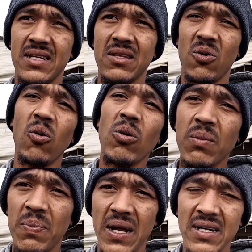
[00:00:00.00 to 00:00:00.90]
all the
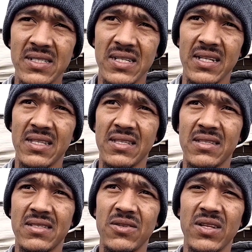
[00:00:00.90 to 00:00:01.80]
plugs that
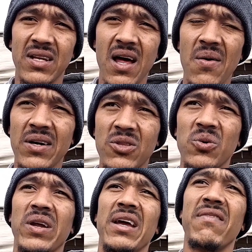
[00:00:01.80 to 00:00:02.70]
it's not allowing it to
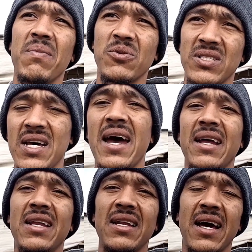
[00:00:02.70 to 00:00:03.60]
rev up, because it's
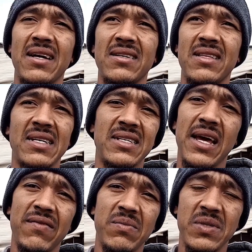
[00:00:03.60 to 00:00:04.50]
idling like it doesn't
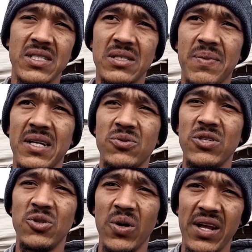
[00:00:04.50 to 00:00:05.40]
have a miss. But as soon as
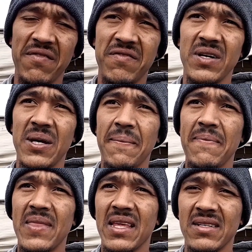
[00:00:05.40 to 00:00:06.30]
you rev,
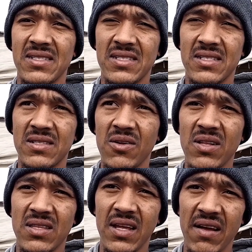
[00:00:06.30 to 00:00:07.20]
it's not
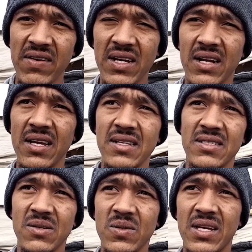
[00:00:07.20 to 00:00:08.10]
revving clean.
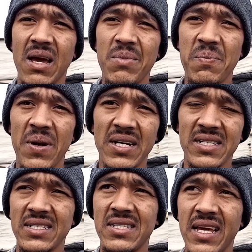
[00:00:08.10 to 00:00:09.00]
So it can be plugs
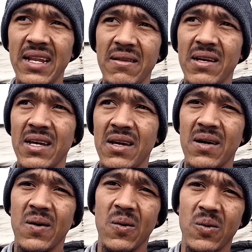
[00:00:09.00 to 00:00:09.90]
that's dead,
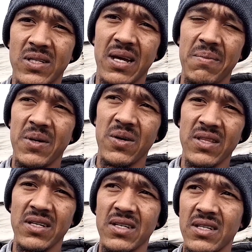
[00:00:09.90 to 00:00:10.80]
or it can be on
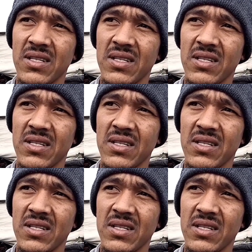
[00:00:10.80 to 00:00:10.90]
the